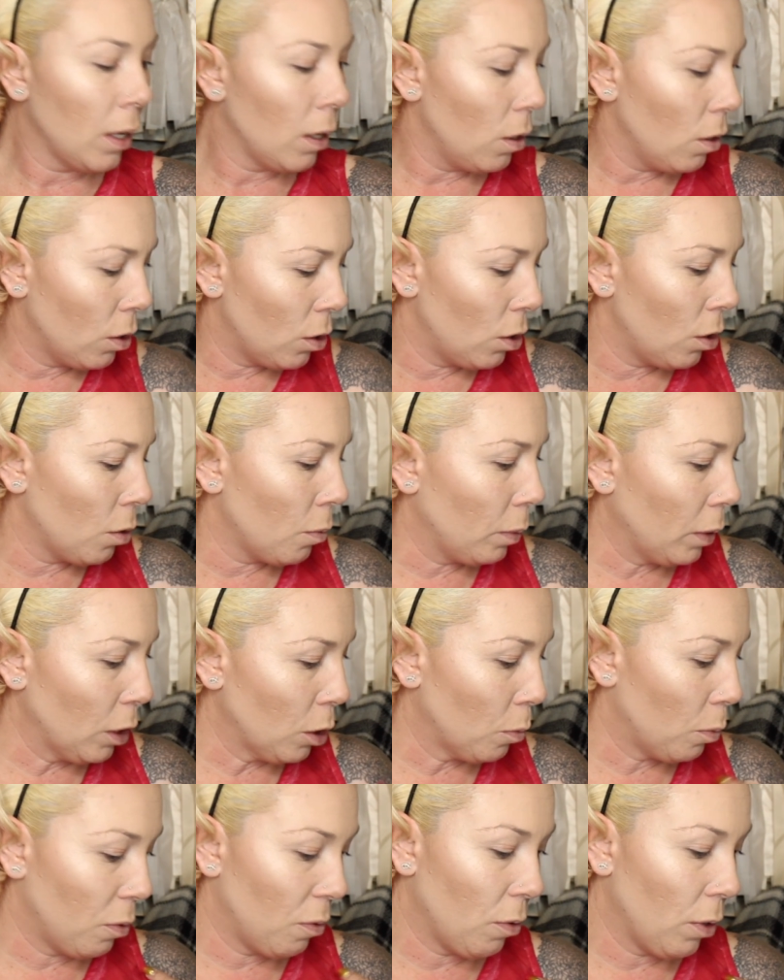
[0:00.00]
You could do your
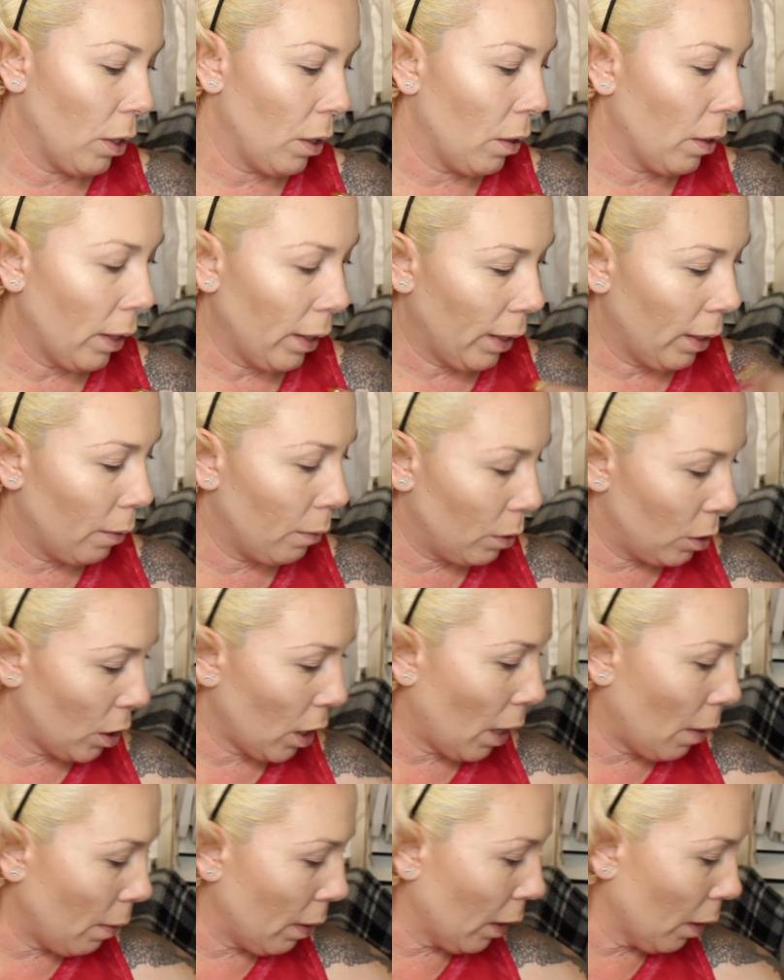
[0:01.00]
blush before your highlight, which
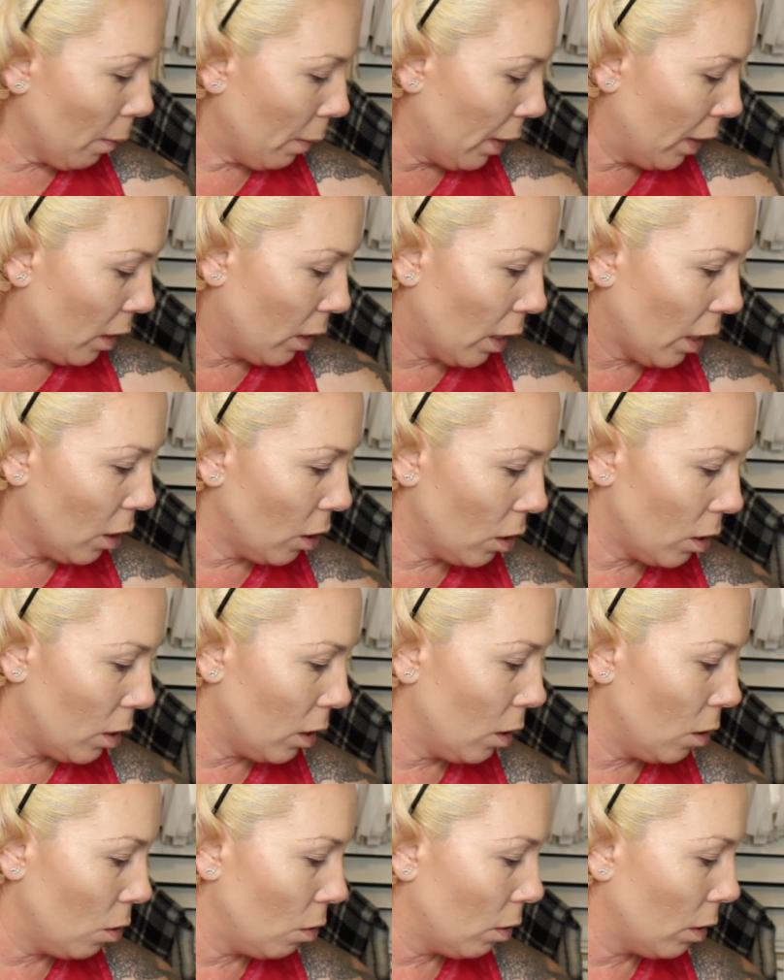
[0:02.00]
I recommend. I just
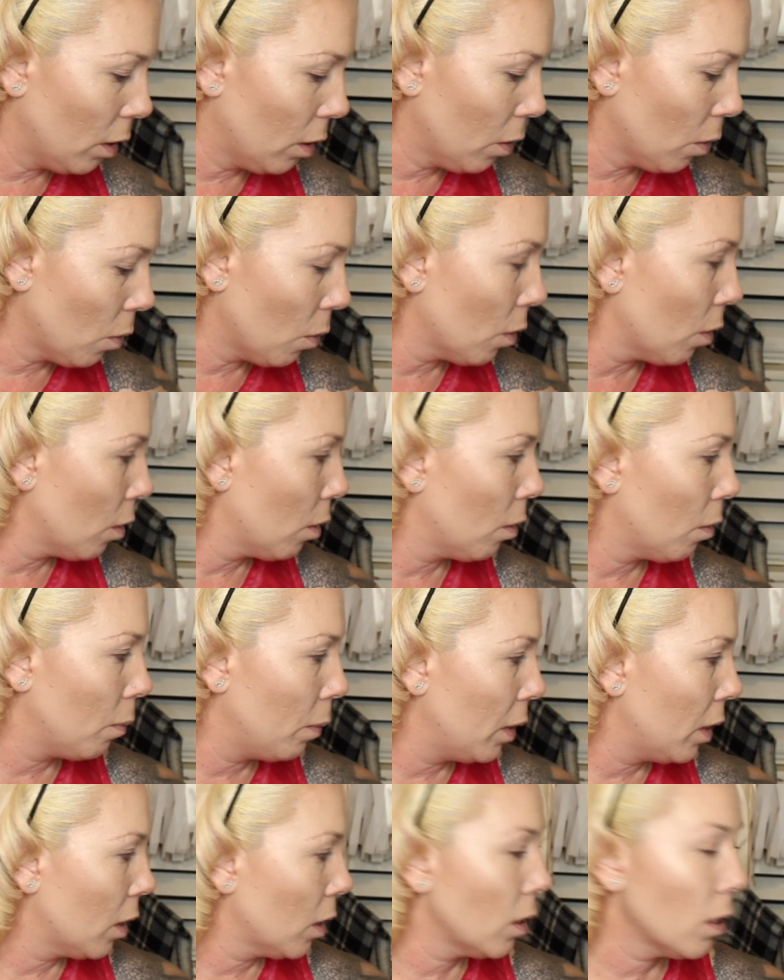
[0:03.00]
didn't do them in order
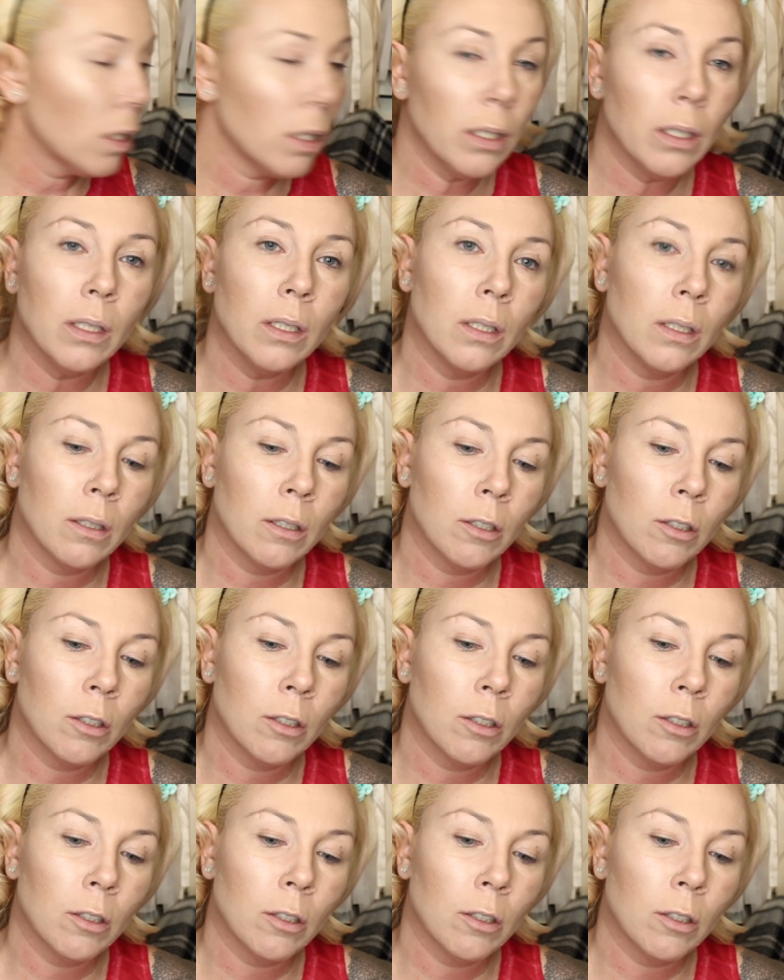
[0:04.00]
because...